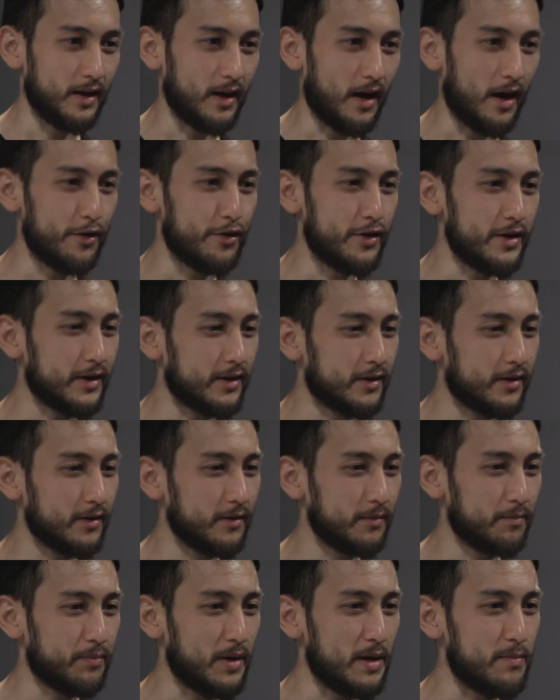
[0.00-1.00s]
I think
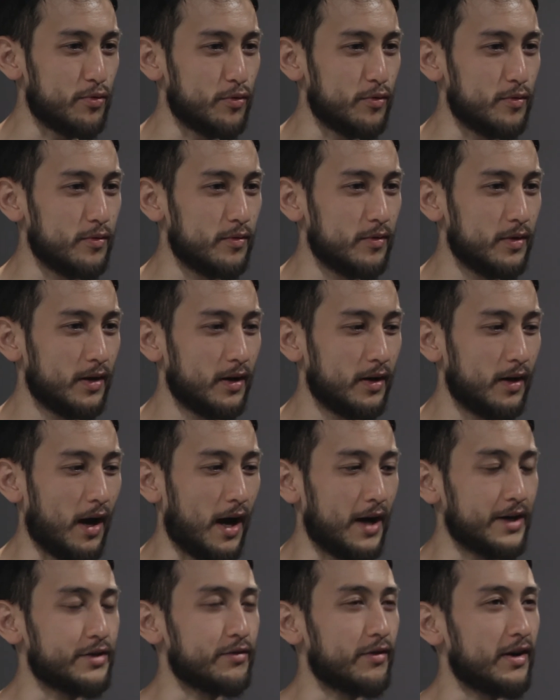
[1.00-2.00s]
people
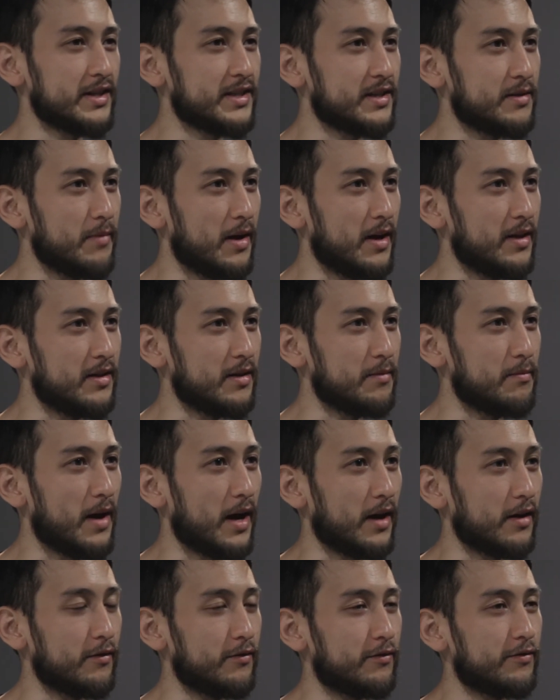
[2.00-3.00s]
underestimate the
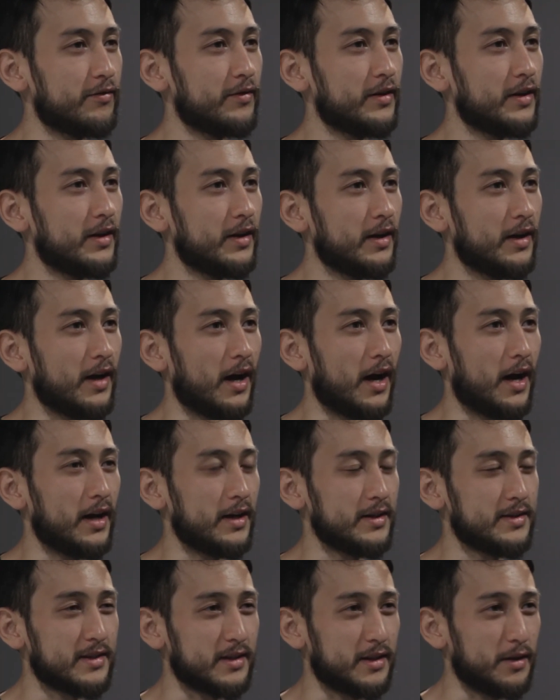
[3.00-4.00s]
amount
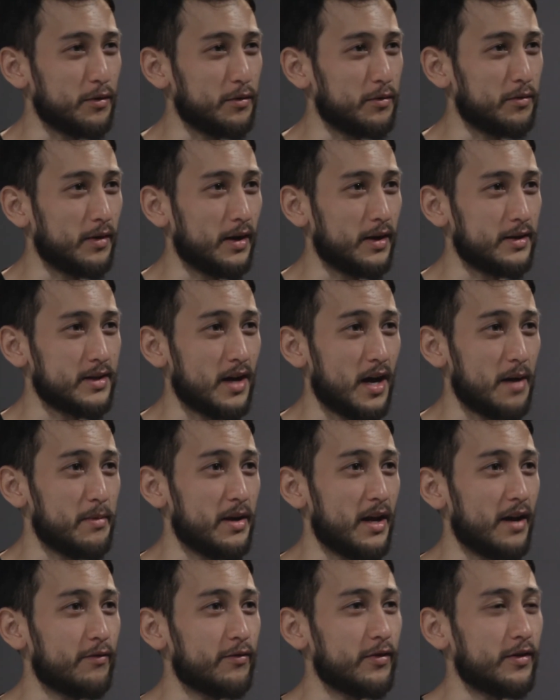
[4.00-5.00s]
of skill and time
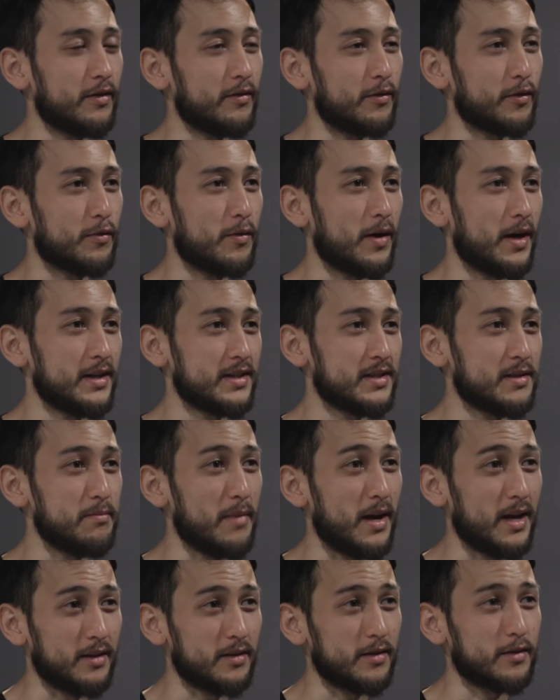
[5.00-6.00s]
and effort it requires to
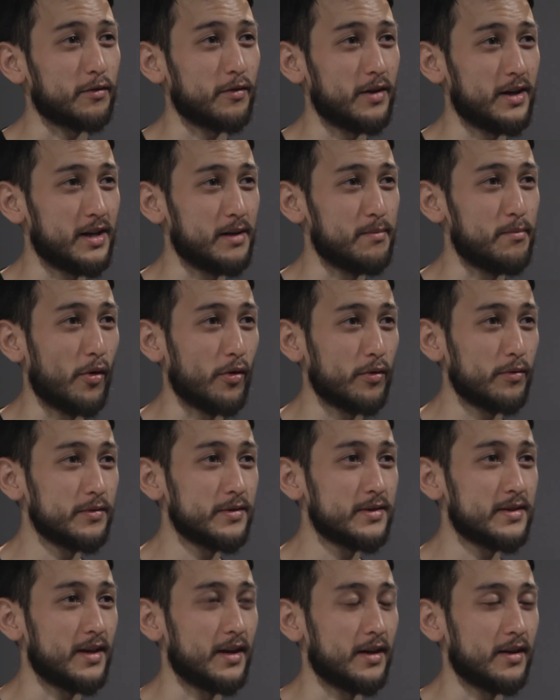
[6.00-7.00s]
make the 3D
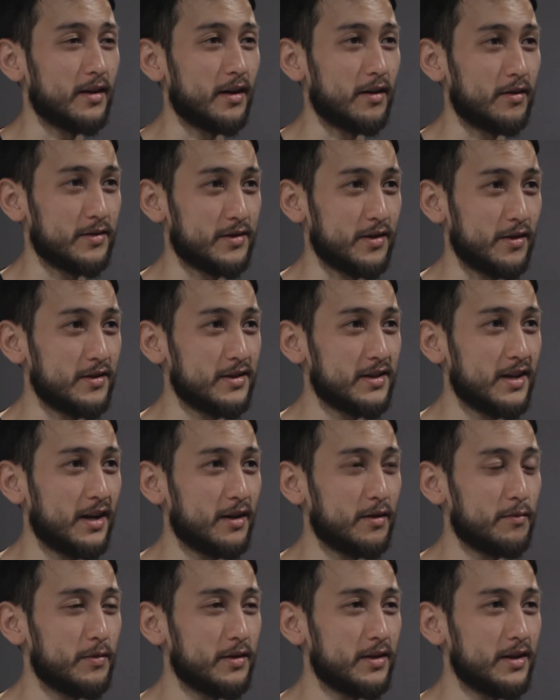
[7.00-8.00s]
models that are
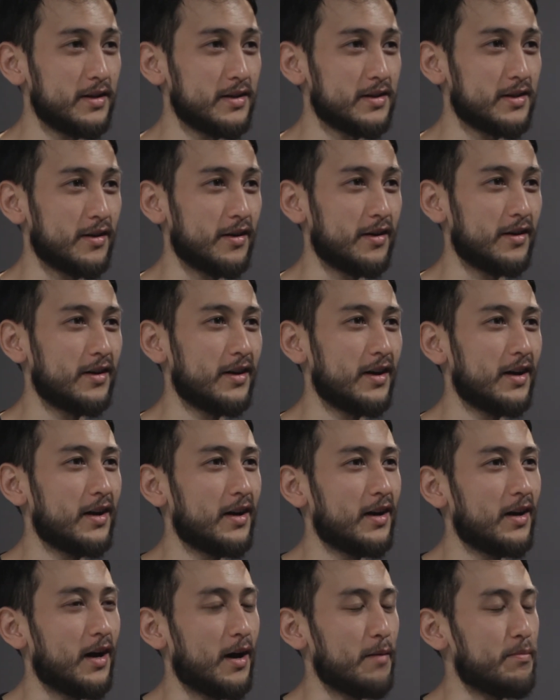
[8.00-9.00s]
associated with it. So
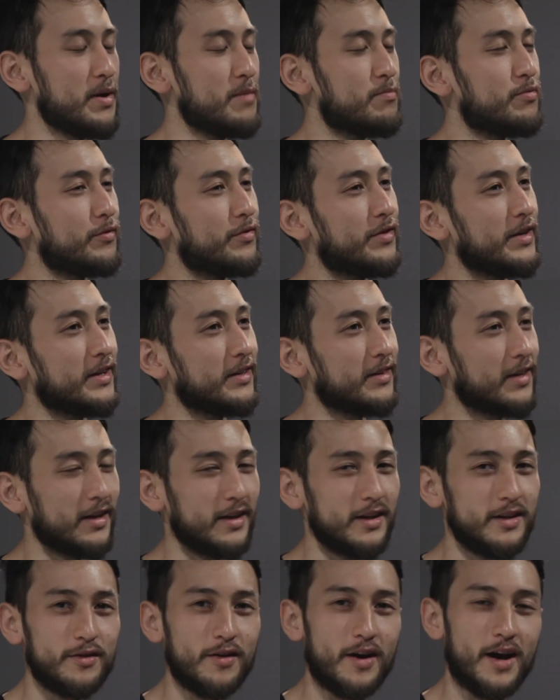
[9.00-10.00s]
people think
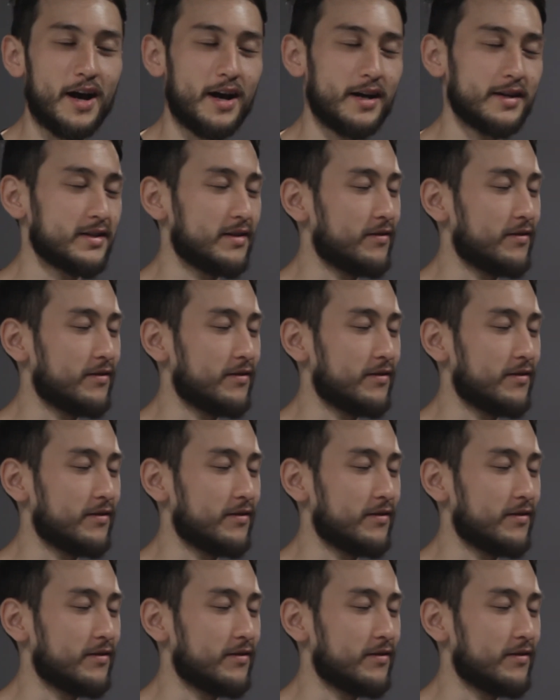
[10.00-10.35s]
that in your house,